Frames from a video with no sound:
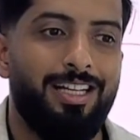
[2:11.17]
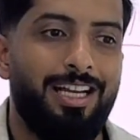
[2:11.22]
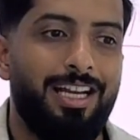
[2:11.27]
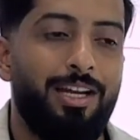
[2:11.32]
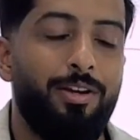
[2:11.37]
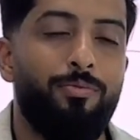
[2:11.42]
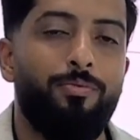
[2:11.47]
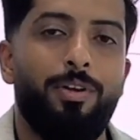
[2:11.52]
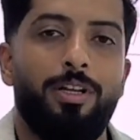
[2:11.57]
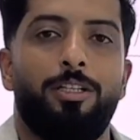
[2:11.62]

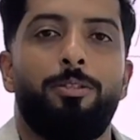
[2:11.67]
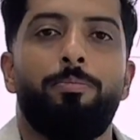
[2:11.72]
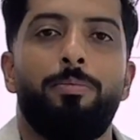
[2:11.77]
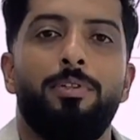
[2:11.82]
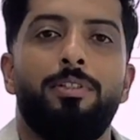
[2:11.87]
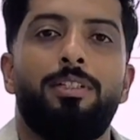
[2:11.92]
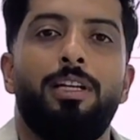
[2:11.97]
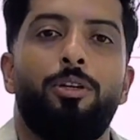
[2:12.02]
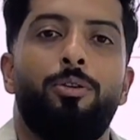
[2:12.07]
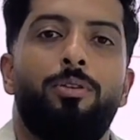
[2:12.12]

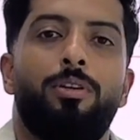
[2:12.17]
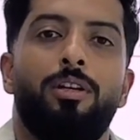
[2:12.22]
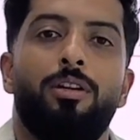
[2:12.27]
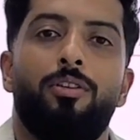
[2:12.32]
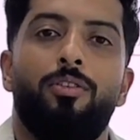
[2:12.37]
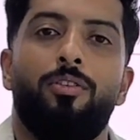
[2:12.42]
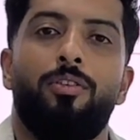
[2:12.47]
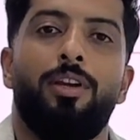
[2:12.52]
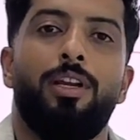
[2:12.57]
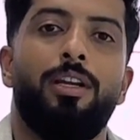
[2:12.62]
investments that you can
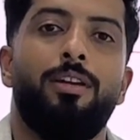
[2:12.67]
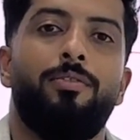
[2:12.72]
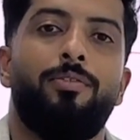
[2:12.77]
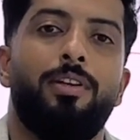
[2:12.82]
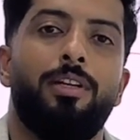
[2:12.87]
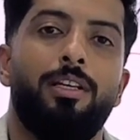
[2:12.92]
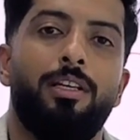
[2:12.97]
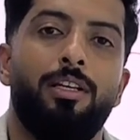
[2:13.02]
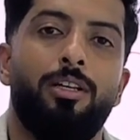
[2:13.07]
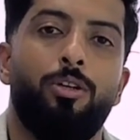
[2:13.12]
trade
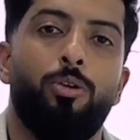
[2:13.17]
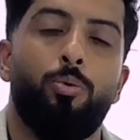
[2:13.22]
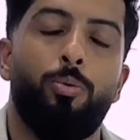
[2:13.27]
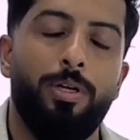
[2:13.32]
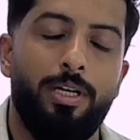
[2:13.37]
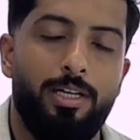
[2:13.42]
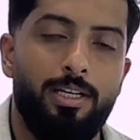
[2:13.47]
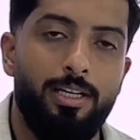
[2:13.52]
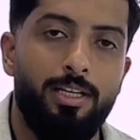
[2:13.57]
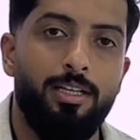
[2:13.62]
very
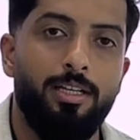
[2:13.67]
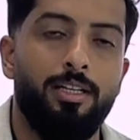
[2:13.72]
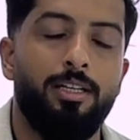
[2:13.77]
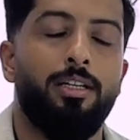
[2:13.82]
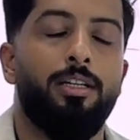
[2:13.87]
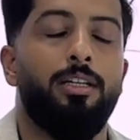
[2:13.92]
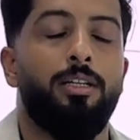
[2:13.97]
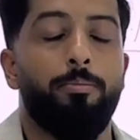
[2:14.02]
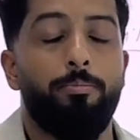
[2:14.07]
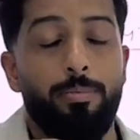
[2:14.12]
quickly,
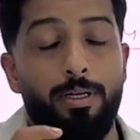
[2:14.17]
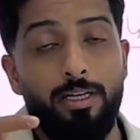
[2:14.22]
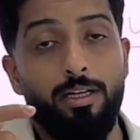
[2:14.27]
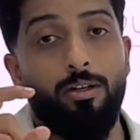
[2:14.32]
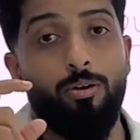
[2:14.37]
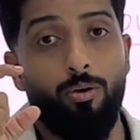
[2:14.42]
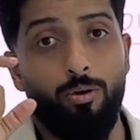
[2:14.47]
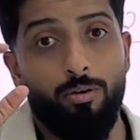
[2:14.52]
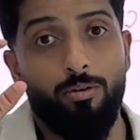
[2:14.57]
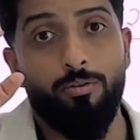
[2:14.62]
depending
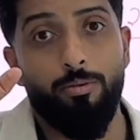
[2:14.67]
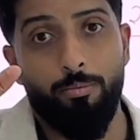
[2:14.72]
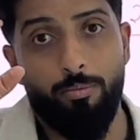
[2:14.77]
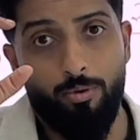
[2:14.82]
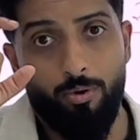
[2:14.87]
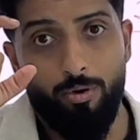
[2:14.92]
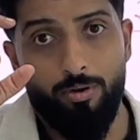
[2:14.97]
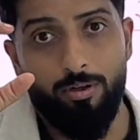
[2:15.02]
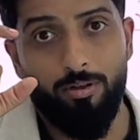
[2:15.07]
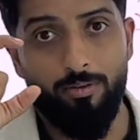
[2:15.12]
on the
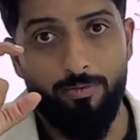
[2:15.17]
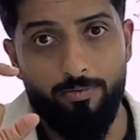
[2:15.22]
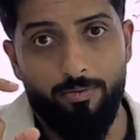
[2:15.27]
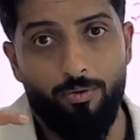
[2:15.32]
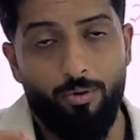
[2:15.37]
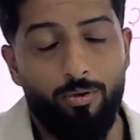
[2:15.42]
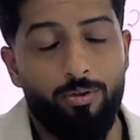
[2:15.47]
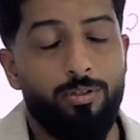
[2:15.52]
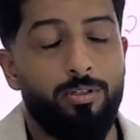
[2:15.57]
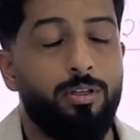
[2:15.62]
product, of
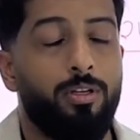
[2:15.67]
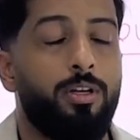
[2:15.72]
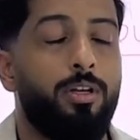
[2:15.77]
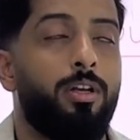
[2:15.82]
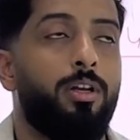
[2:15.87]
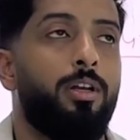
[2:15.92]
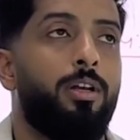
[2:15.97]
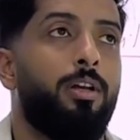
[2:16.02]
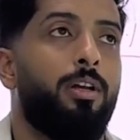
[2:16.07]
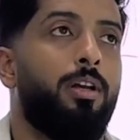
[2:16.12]
course.
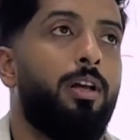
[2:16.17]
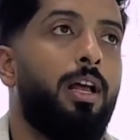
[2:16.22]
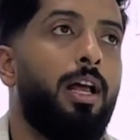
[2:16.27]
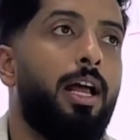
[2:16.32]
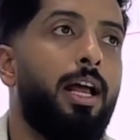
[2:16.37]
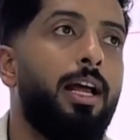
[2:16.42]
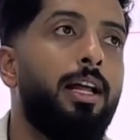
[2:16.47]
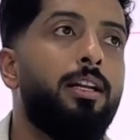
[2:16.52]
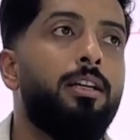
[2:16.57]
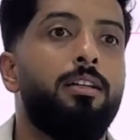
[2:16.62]

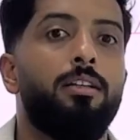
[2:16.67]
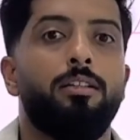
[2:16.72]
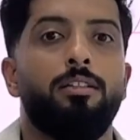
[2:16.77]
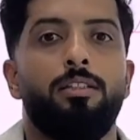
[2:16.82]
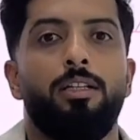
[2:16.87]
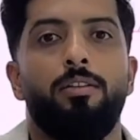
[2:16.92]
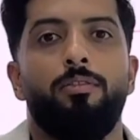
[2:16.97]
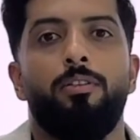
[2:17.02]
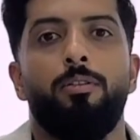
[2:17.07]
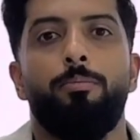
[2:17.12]
And
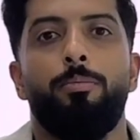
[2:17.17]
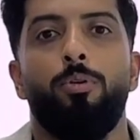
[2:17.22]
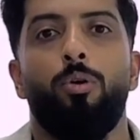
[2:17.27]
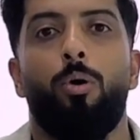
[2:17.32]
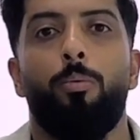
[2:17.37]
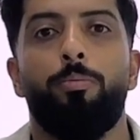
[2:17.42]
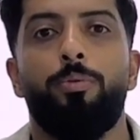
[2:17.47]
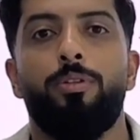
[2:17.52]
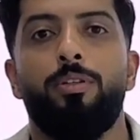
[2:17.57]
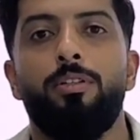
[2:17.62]
there will be
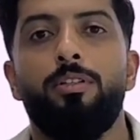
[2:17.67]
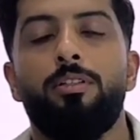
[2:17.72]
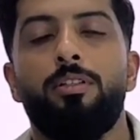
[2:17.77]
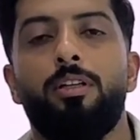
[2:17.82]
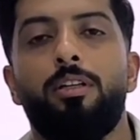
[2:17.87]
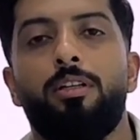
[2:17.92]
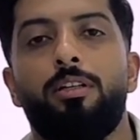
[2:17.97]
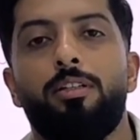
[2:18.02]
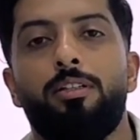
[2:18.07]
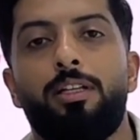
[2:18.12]
options
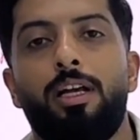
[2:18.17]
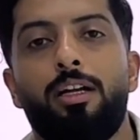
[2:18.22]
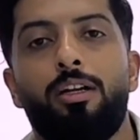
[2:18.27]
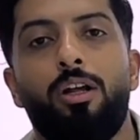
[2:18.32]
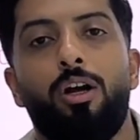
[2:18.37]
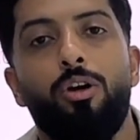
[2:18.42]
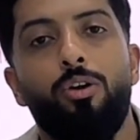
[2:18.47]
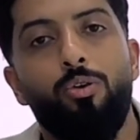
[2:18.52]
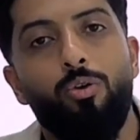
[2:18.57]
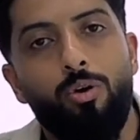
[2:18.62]
that
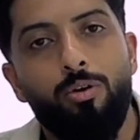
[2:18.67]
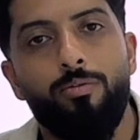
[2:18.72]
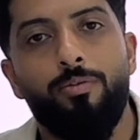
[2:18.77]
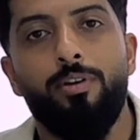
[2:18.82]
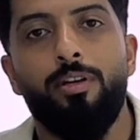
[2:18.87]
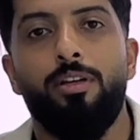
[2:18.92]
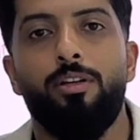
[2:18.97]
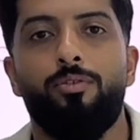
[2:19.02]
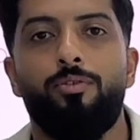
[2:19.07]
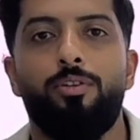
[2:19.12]
are not
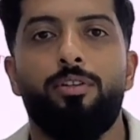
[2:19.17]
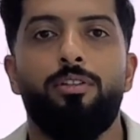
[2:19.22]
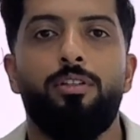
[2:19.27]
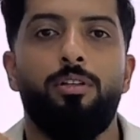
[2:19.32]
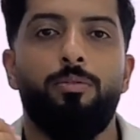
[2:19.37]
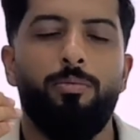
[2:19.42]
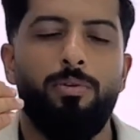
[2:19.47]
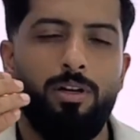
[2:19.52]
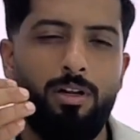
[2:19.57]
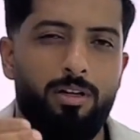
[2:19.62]
very
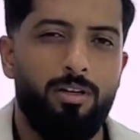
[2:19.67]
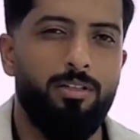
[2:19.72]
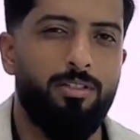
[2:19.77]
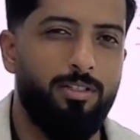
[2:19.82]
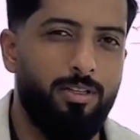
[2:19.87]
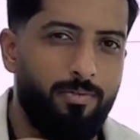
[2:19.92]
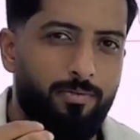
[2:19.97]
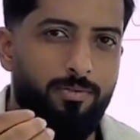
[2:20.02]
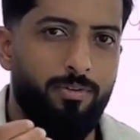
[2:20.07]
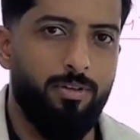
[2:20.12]
interesting. We'll
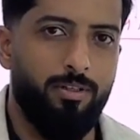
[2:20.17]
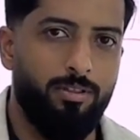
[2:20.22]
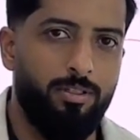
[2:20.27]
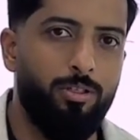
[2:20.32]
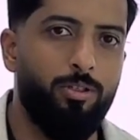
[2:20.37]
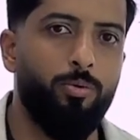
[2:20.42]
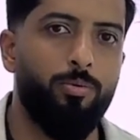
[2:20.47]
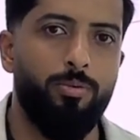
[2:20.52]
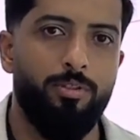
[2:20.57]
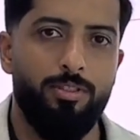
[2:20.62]
understand further
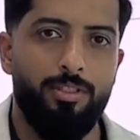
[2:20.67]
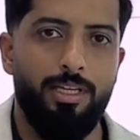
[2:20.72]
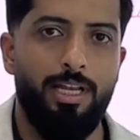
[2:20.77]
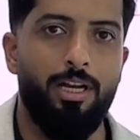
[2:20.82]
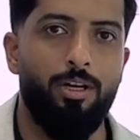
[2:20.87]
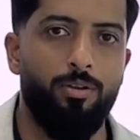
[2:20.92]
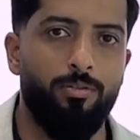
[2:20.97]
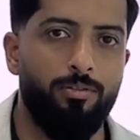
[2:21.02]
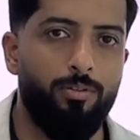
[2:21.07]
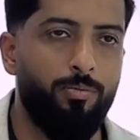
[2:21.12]
towards the
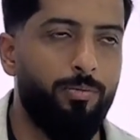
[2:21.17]
end of the